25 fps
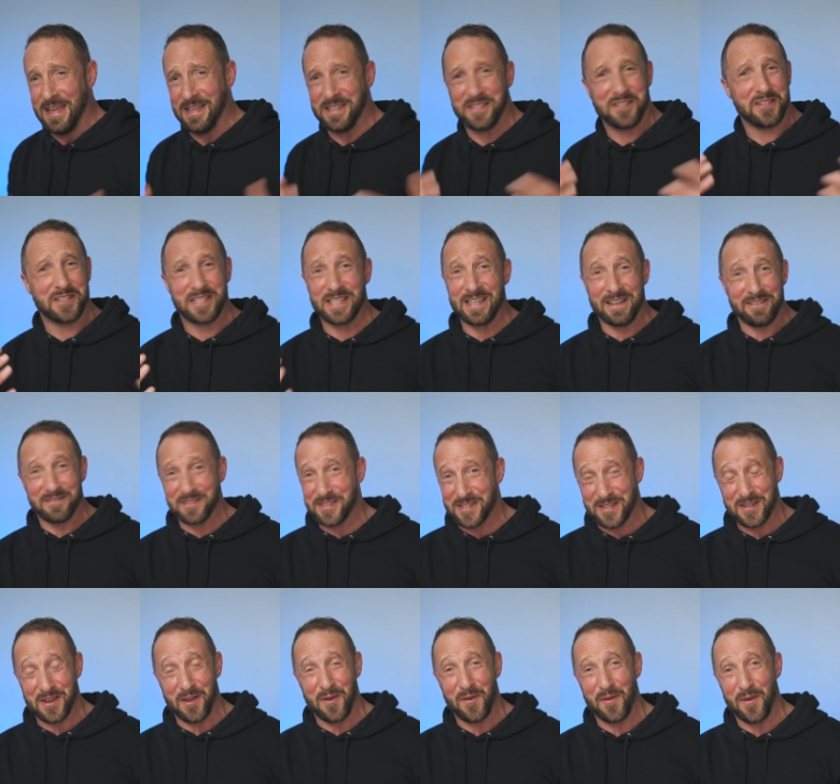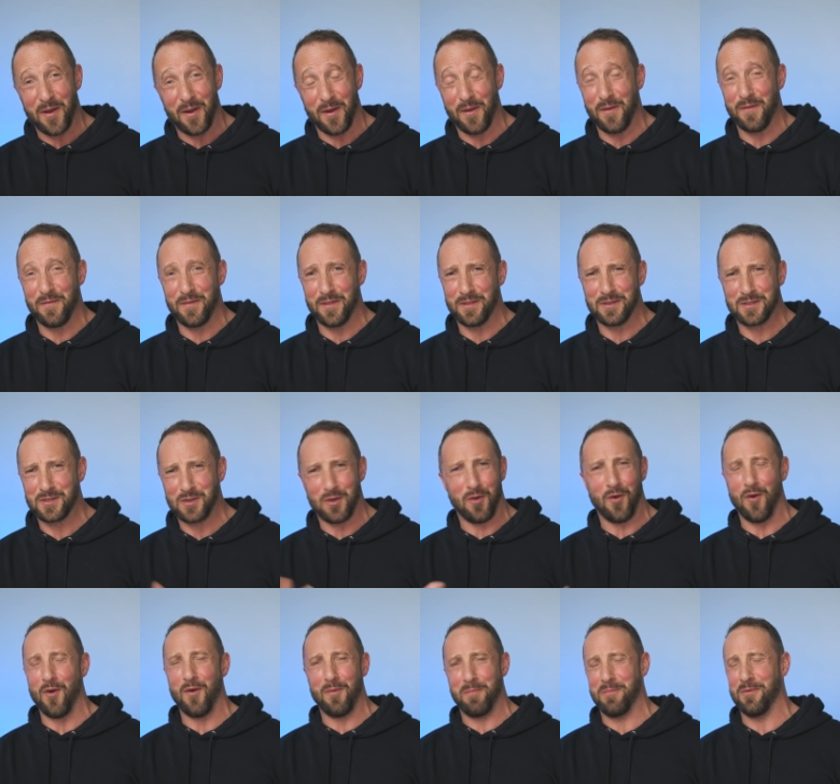It just sounds so over the
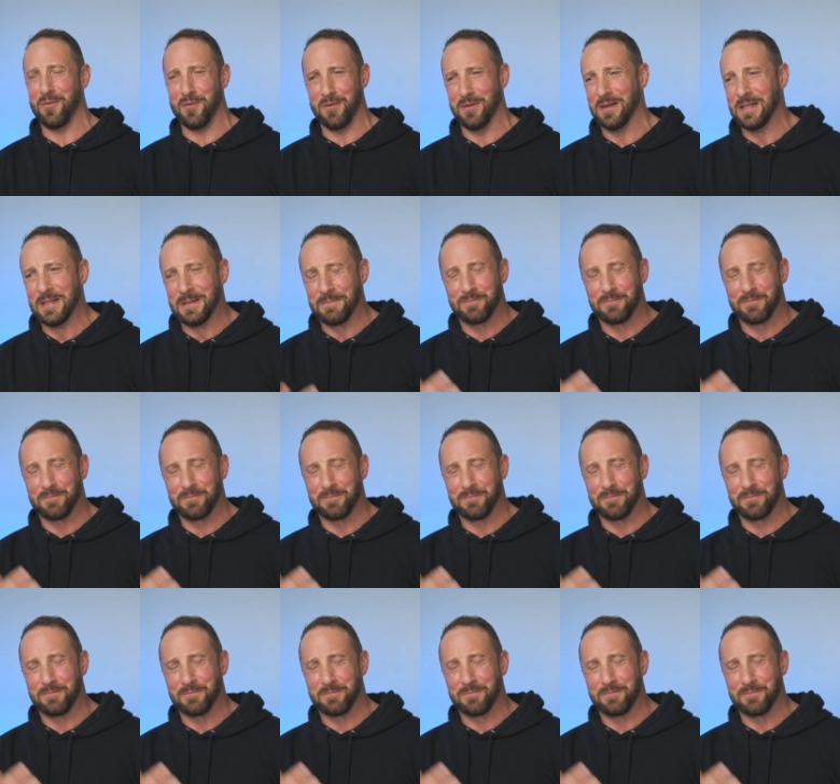top or